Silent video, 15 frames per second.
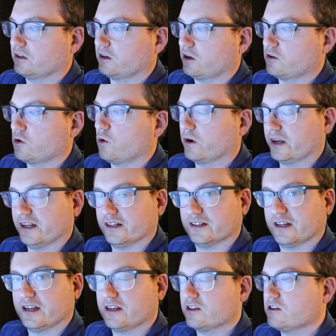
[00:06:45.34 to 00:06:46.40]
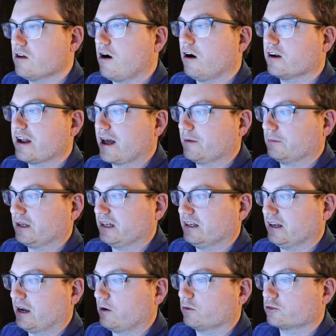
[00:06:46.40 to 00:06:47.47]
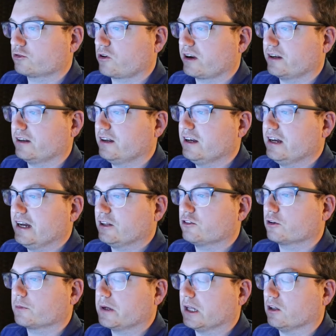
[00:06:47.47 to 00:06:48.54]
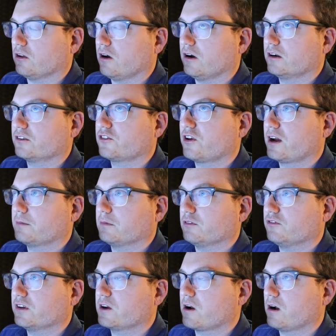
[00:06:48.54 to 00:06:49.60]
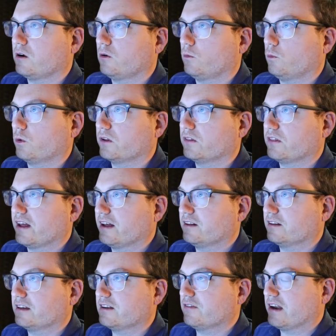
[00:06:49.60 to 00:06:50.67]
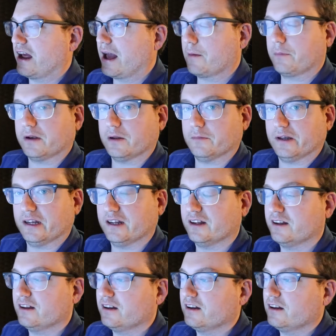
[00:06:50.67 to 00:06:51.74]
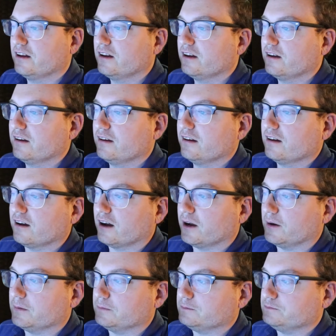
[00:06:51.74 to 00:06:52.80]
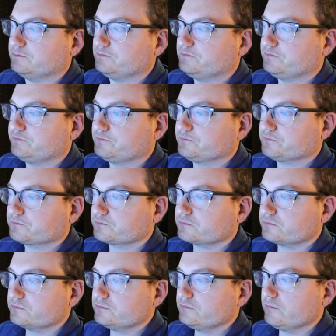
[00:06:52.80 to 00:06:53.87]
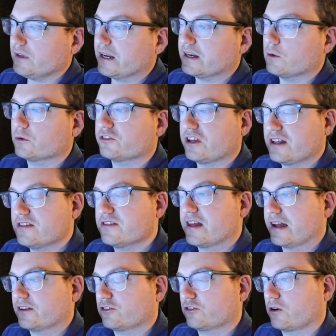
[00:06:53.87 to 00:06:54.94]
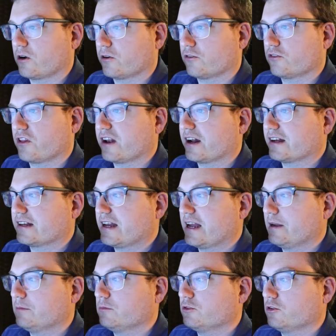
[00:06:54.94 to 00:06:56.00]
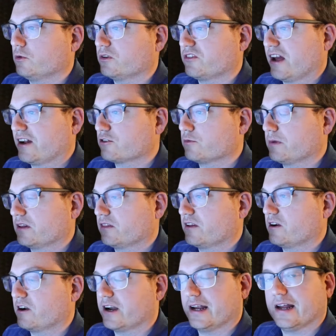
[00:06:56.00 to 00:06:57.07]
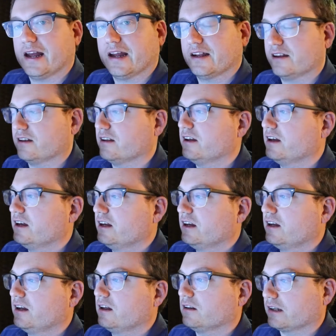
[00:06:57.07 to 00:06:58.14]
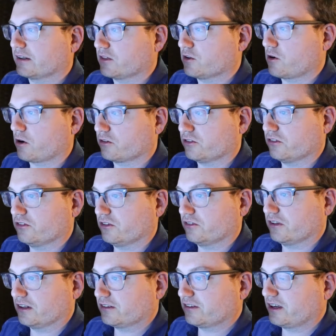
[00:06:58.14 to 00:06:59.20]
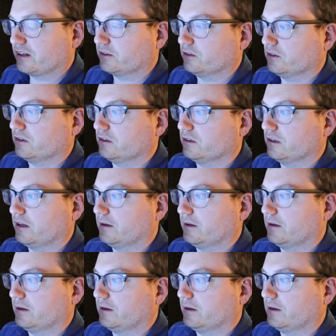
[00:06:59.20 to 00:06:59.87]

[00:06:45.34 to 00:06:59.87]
annoying. It gnawed at me. It took me a long time to figure out what the hell had even happened to me. And it was in that search that I came to attachment theory and like the narcissistic cycle.